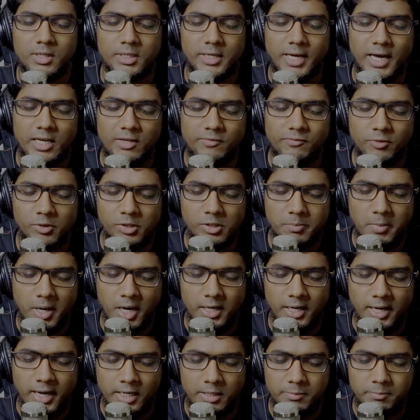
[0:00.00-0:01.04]
Caliph
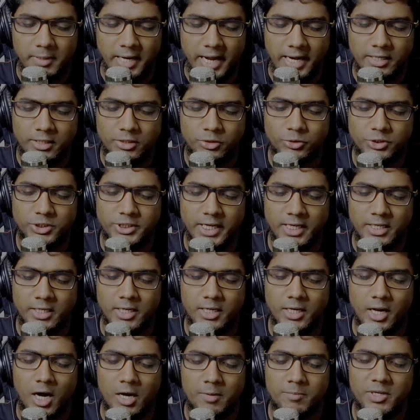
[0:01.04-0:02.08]
Usman had planned to send
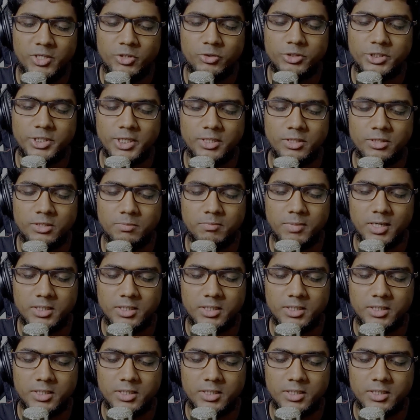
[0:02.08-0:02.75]
an army to Sindh,